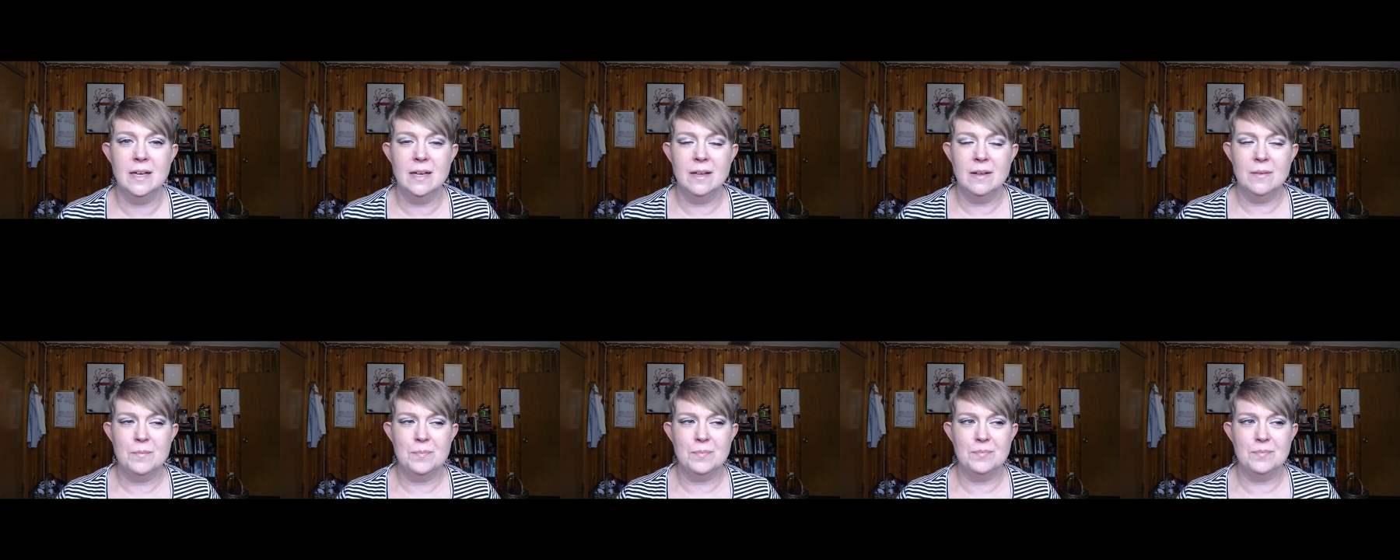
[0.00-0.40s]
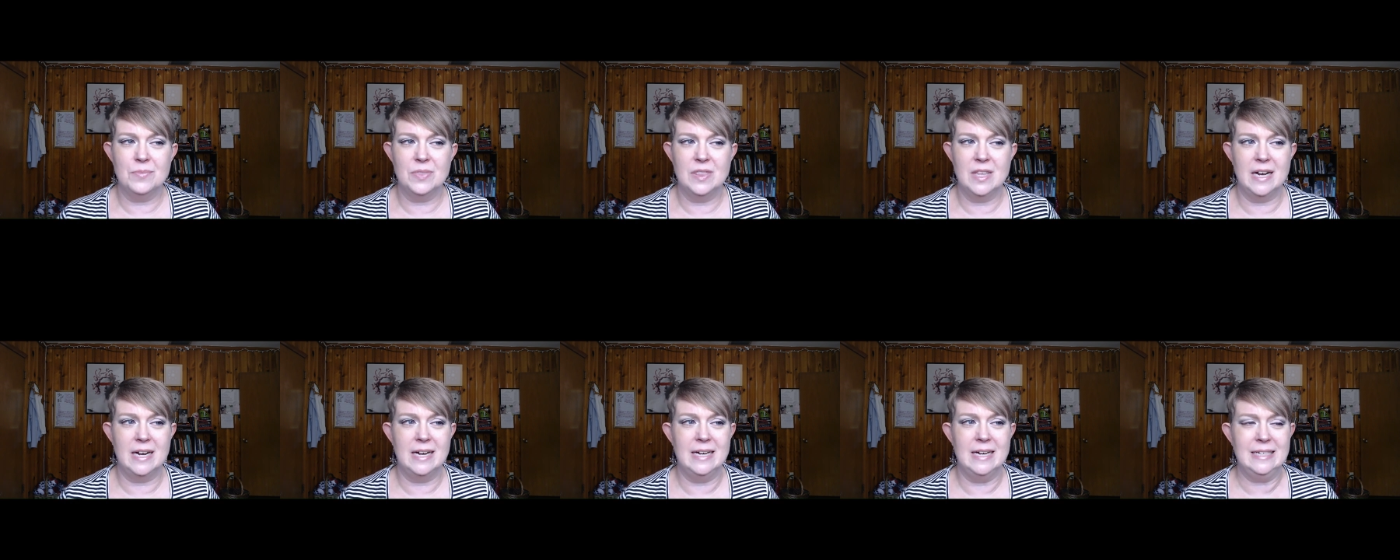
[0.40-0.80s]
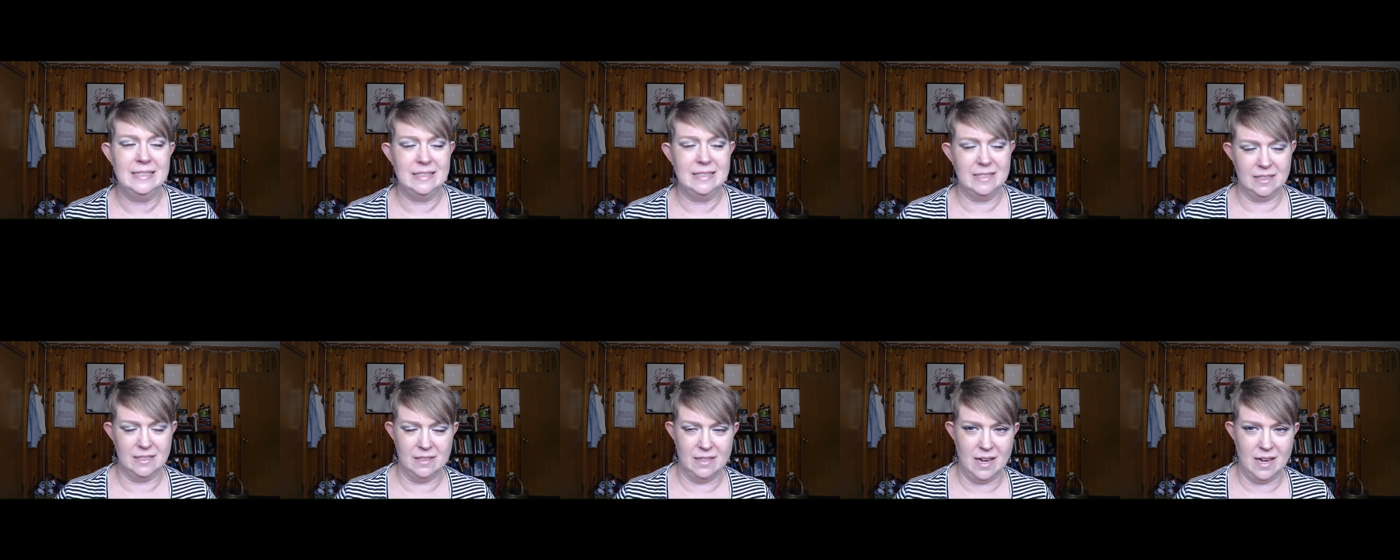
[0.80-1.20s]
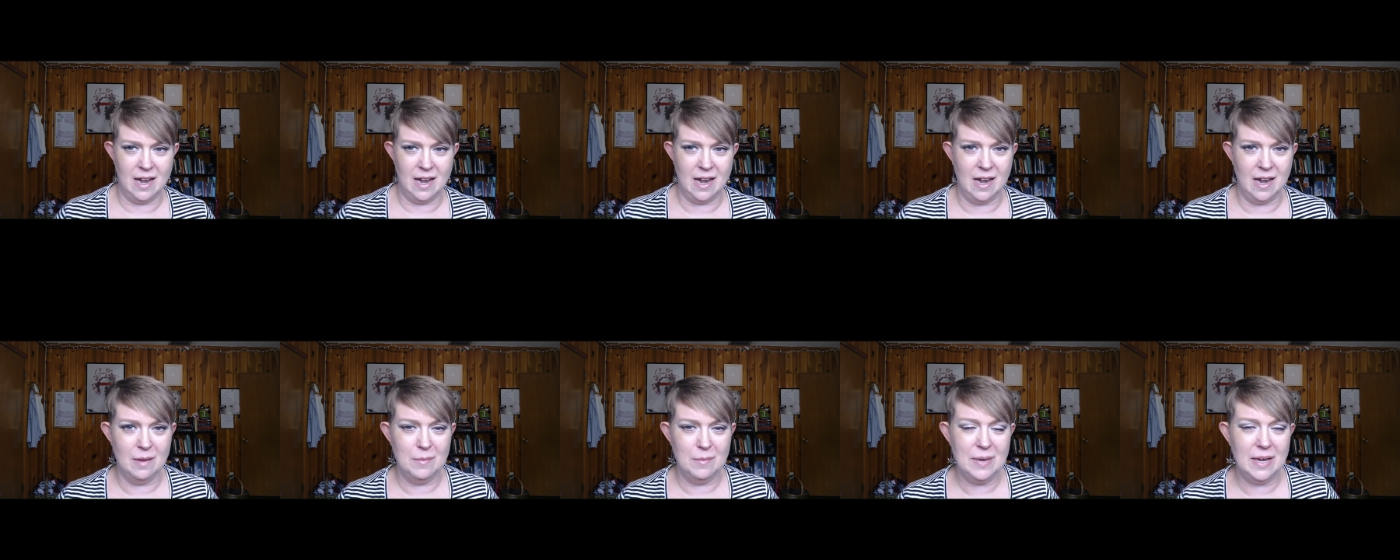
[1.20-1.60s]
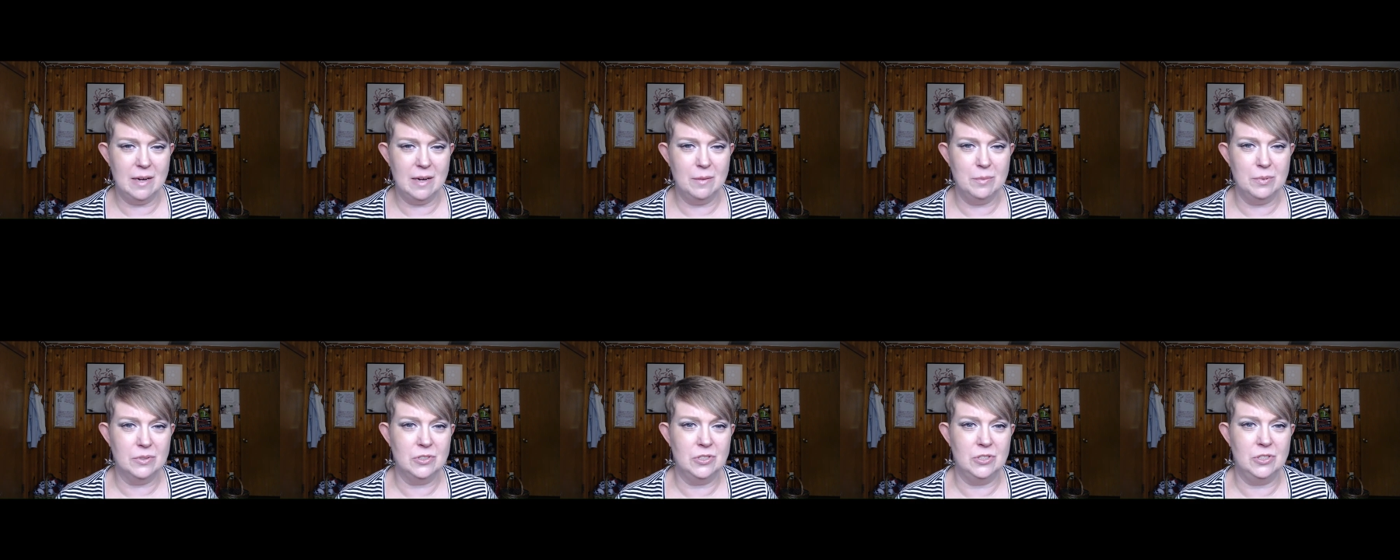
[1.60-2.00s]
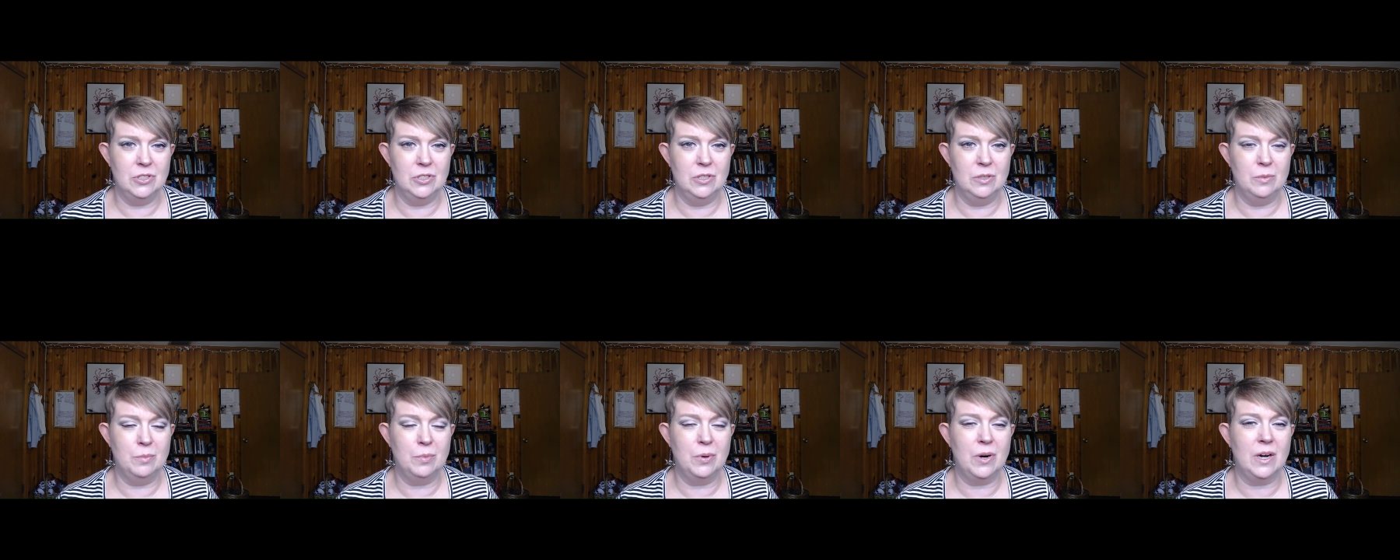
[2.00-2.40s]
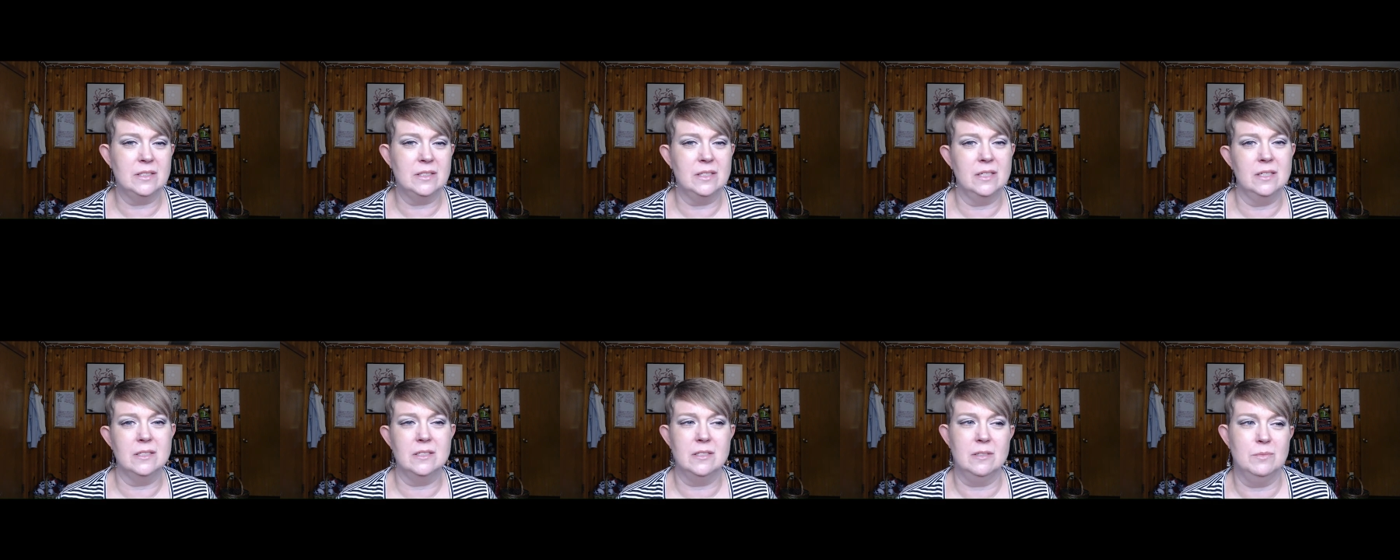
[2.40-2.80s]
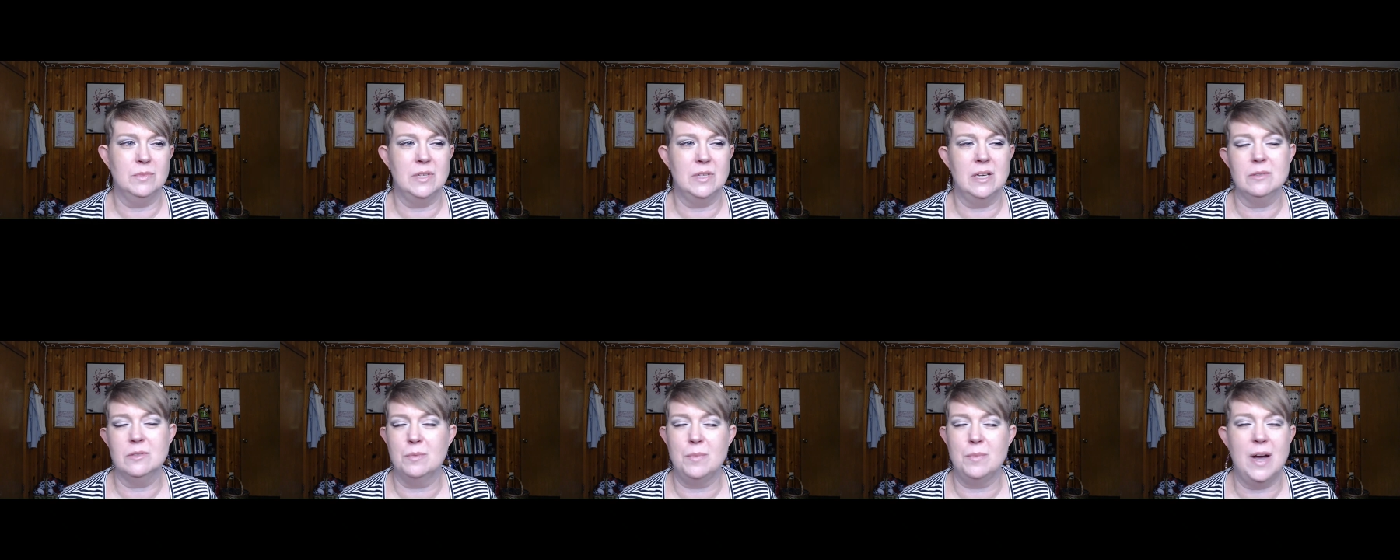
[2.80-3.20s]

that I'm able to process sometimes my